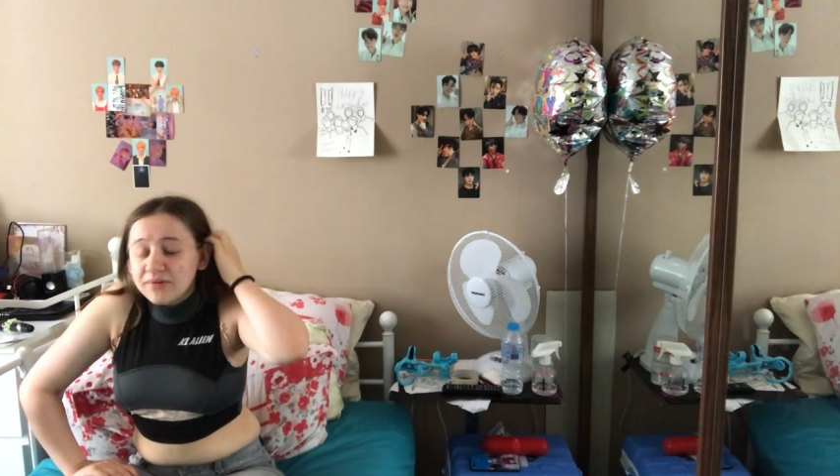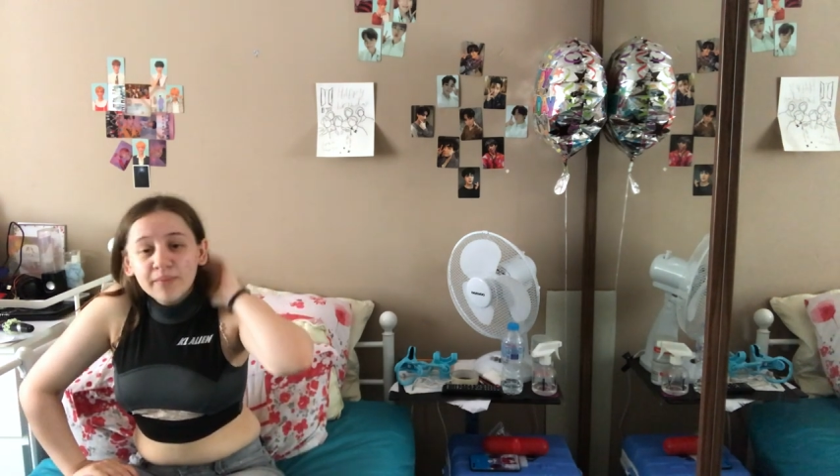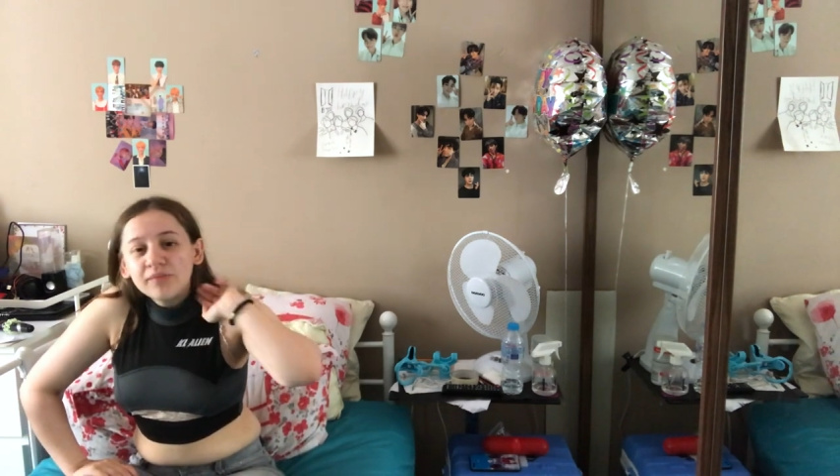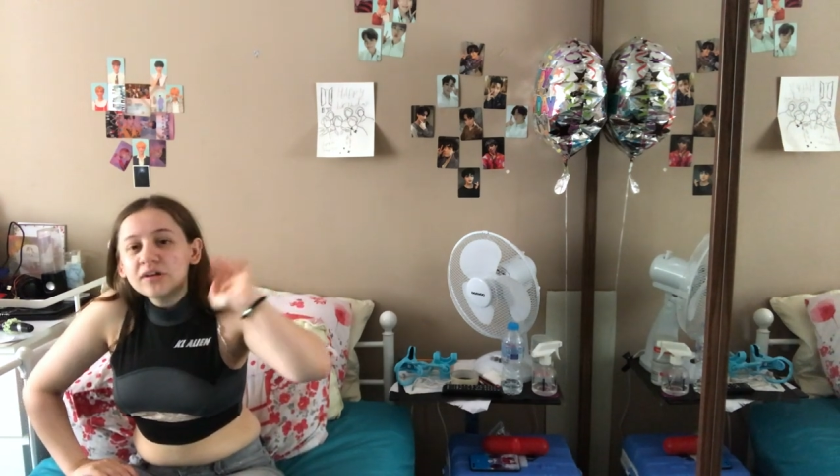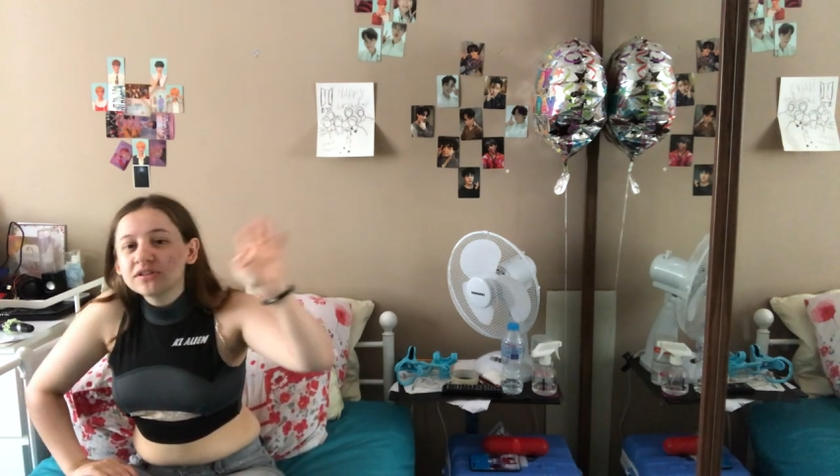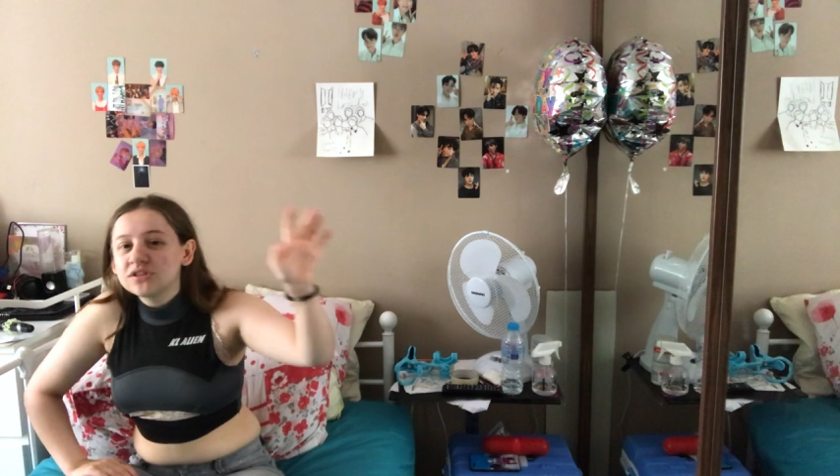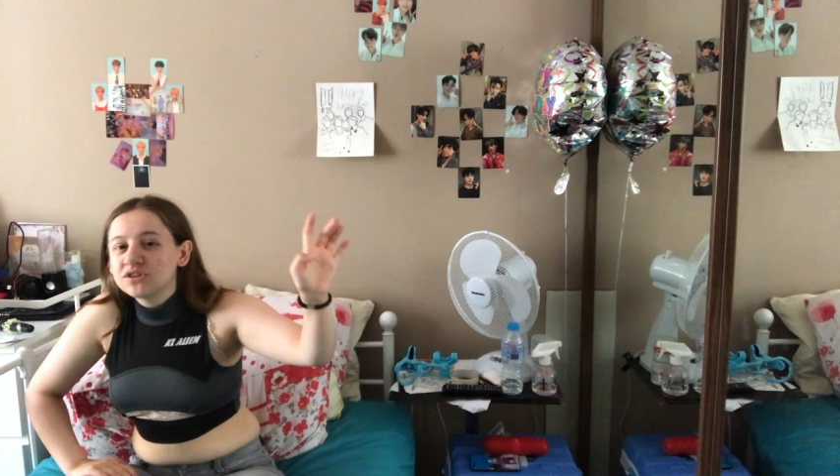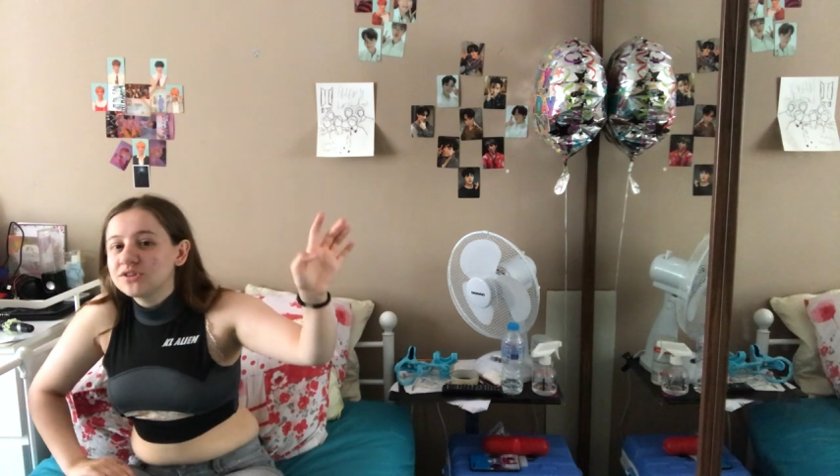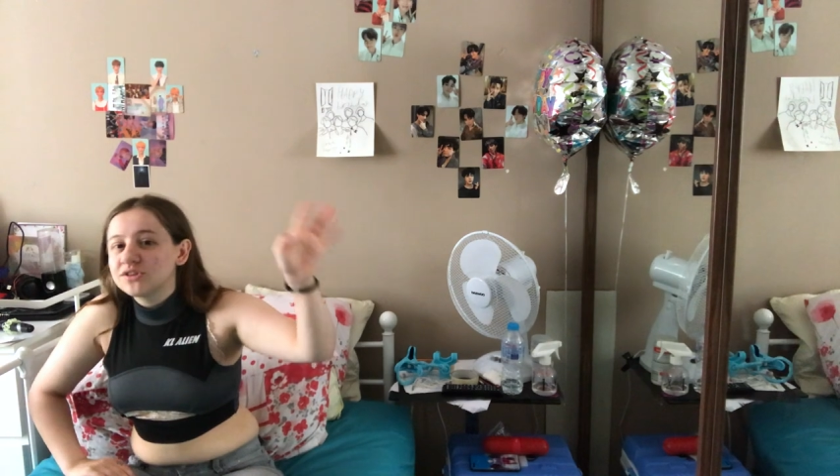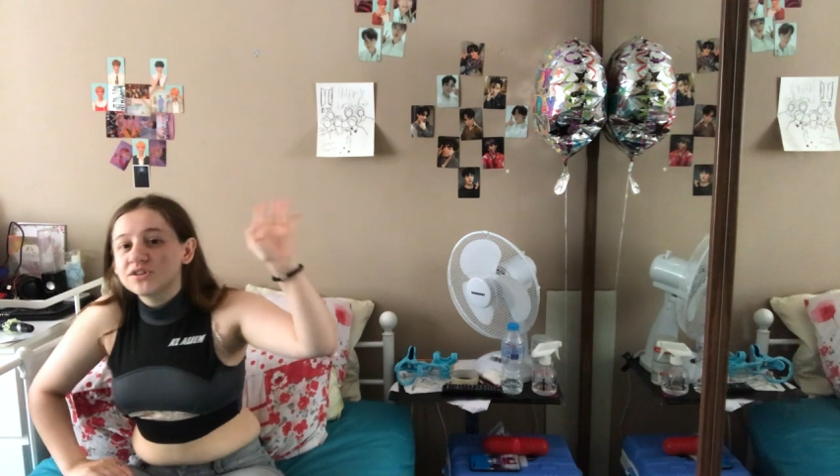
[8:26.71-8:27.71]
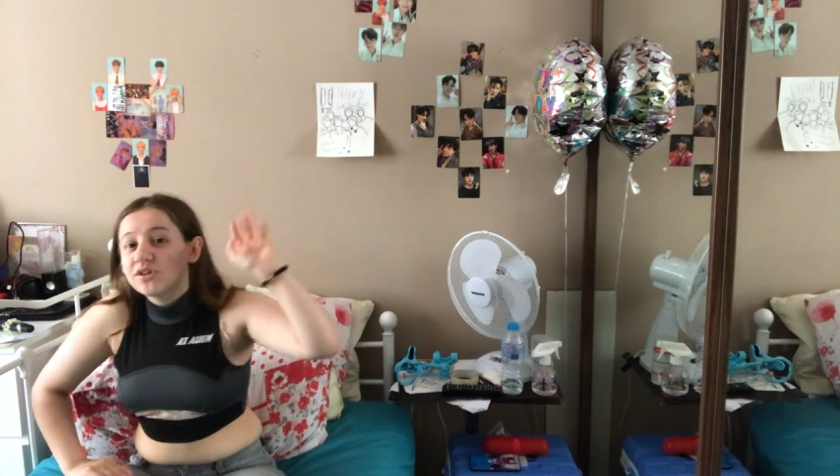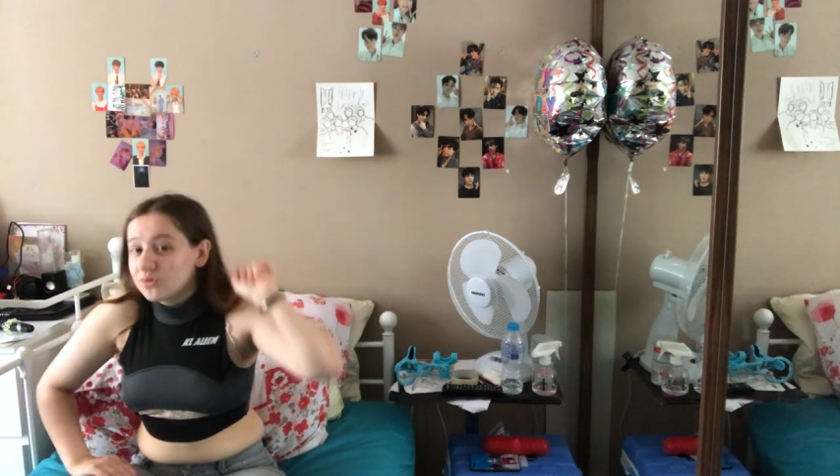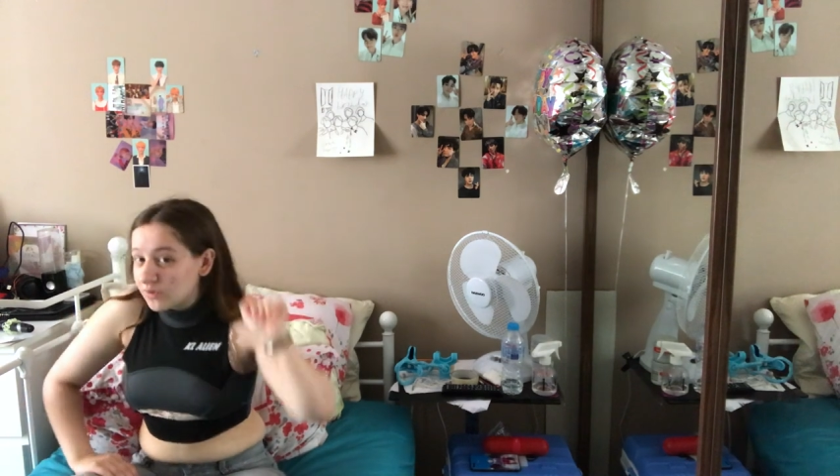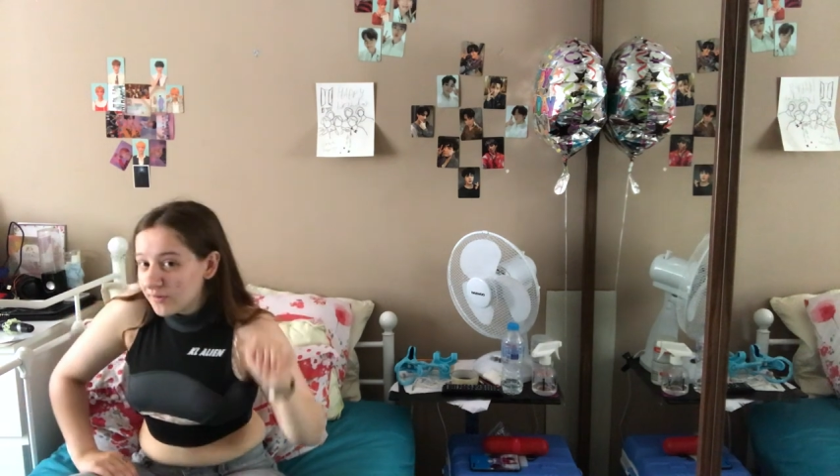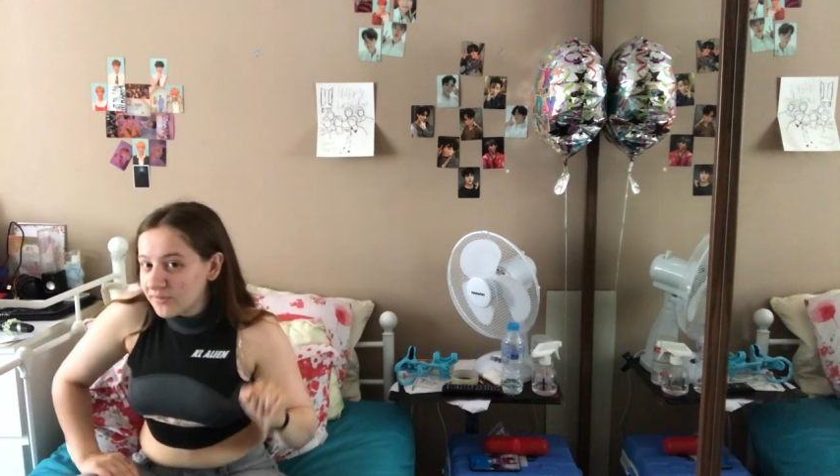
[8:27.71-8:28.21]
I'm not too sure, don't
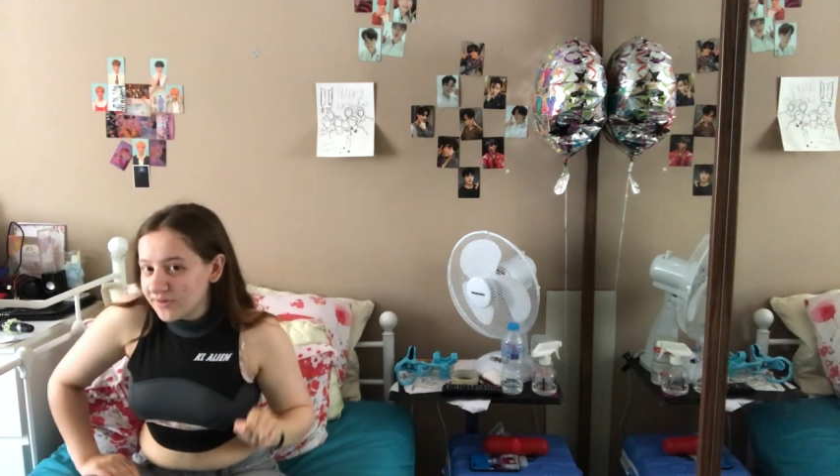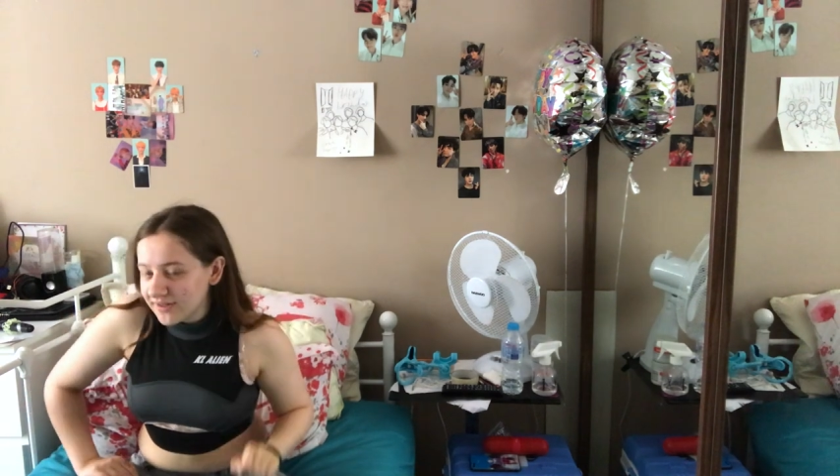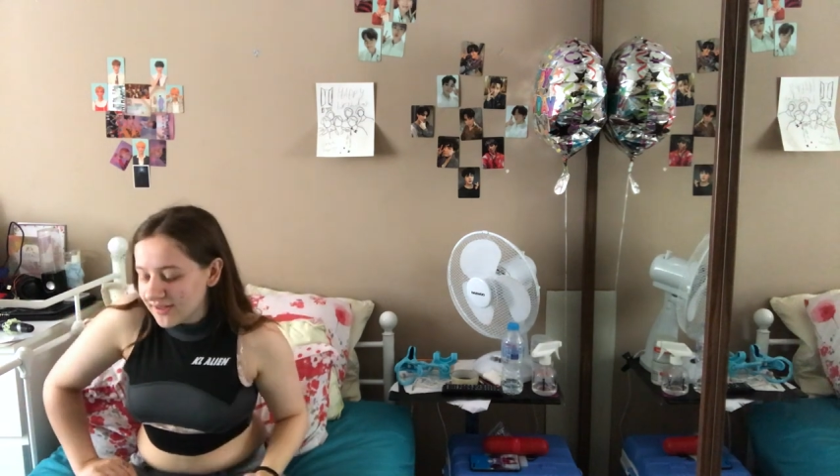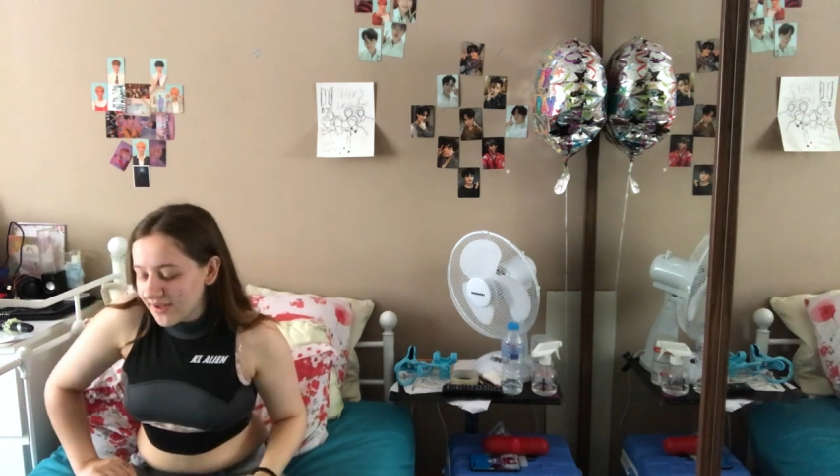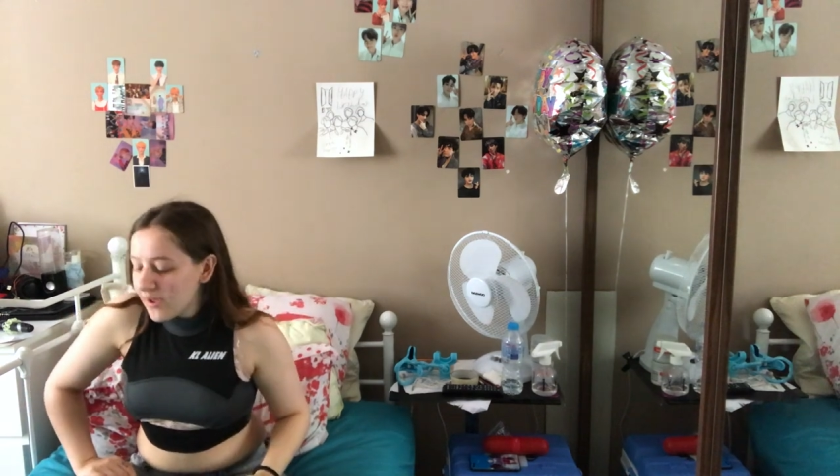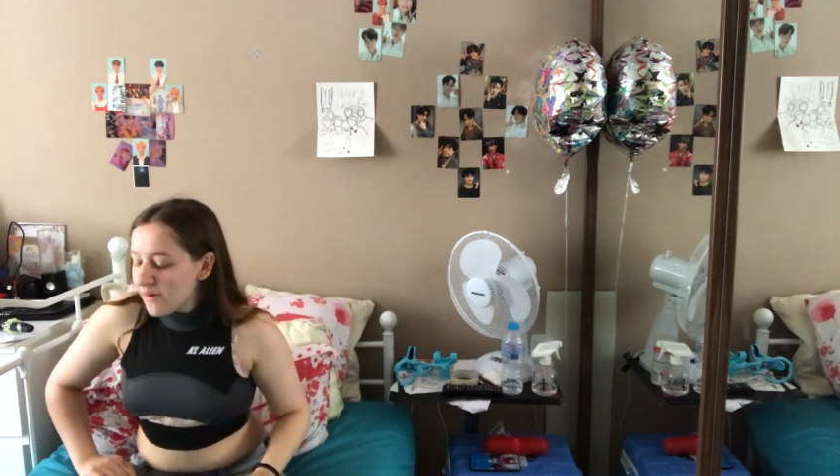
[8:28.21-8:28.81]
quote me on it,